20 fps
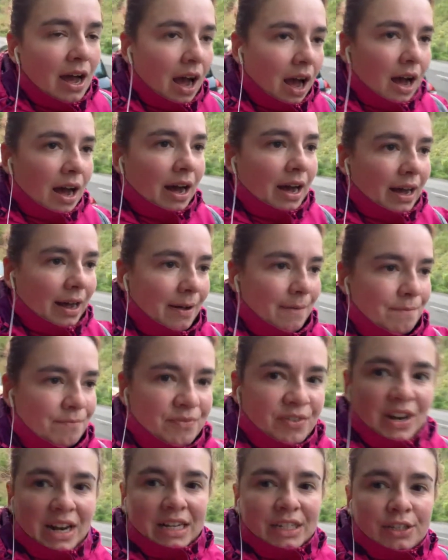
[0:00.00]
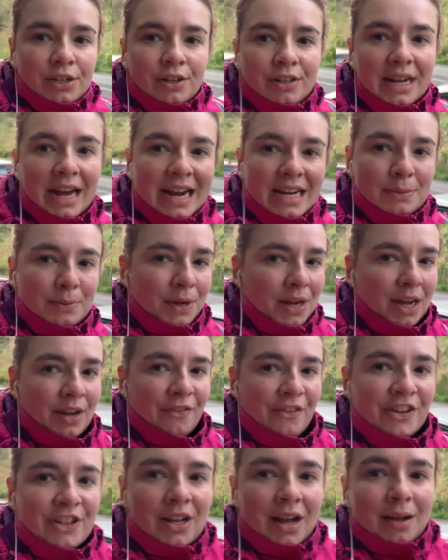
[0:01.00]
for the next 2 days, because it
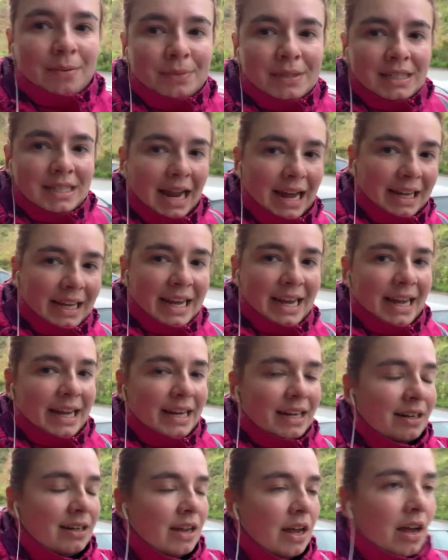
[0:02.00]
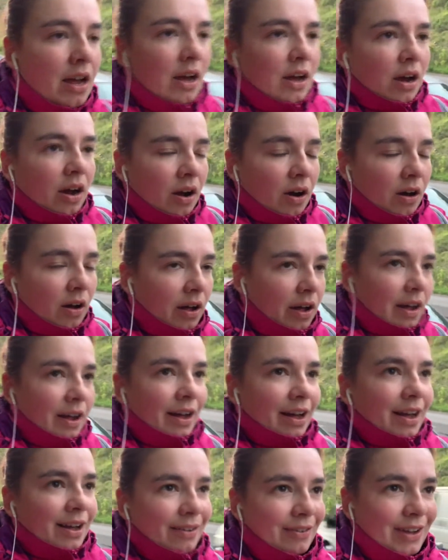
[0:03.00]
feels like I'm slacking
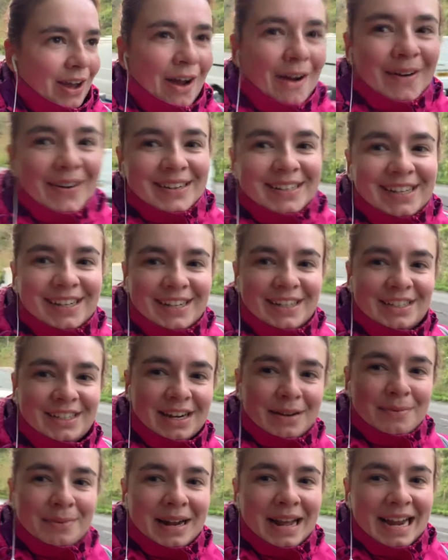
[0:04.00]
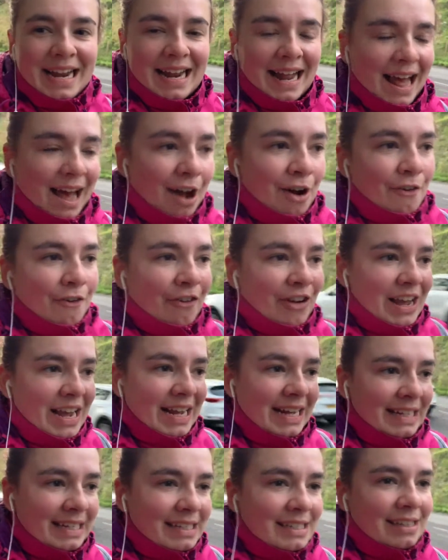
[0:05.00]
going to the gym and eating
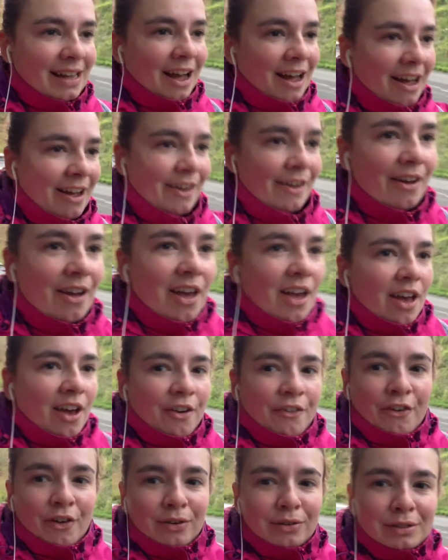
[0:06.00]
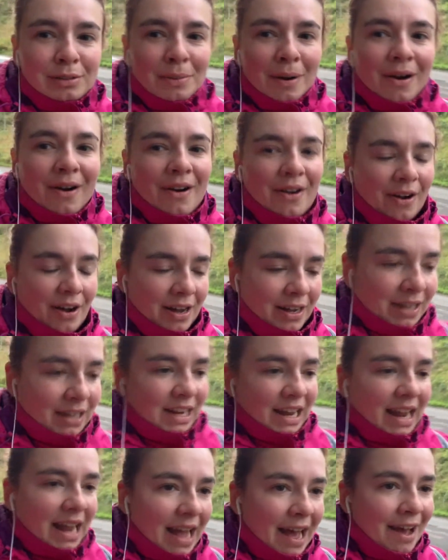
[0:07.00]
healthily. So from tomorrow I'm going
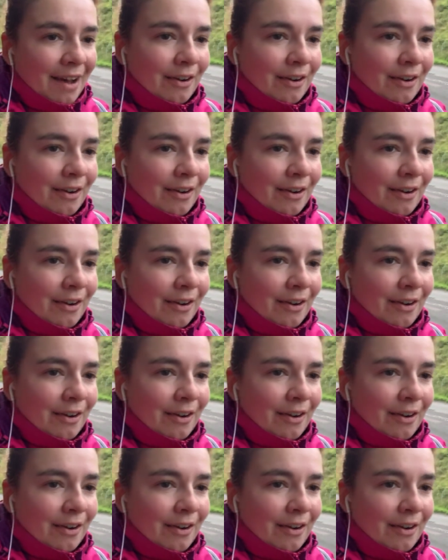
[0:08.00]
to eat